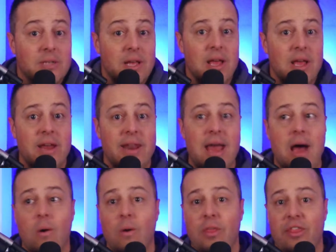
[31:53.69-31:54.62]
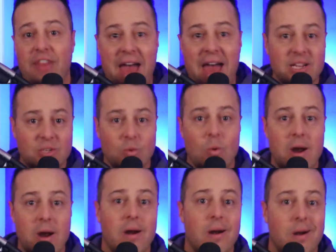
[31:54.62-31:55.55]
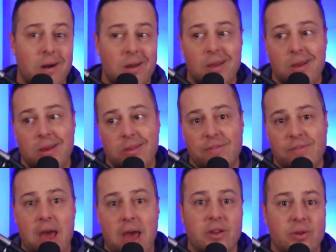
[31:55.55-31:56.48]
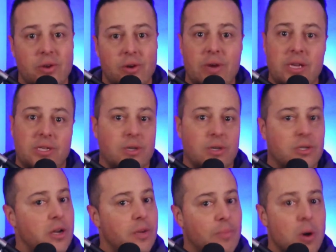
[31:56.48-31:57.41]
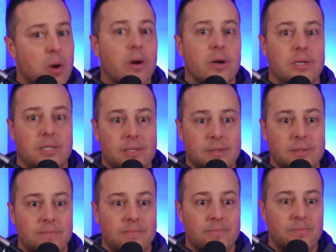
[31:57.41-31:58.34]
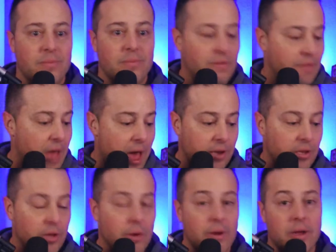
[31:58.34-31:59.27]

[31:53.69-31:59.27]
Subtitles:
Now, that is where you've got to do your research on your brokers. You've got to do it.